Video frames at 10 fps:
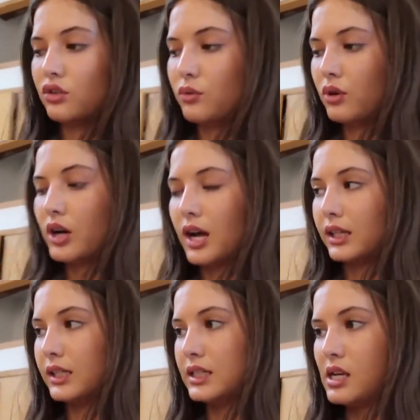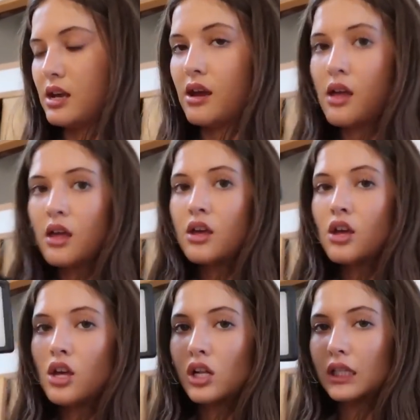newer LED
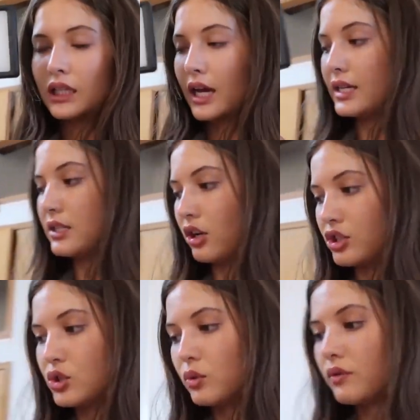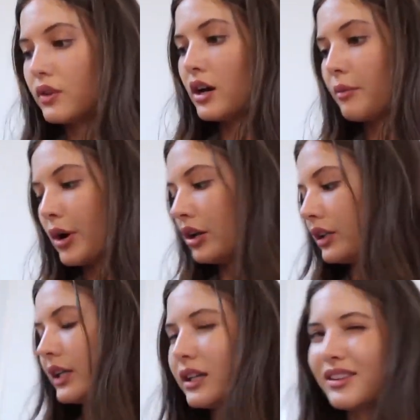lights. I got two of them.
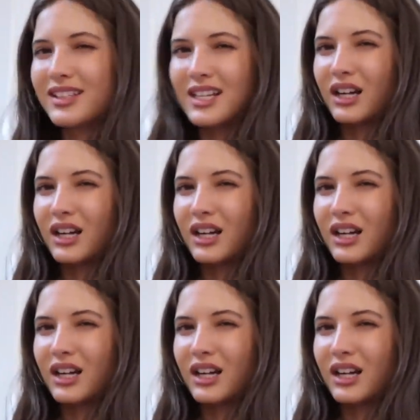I'll link the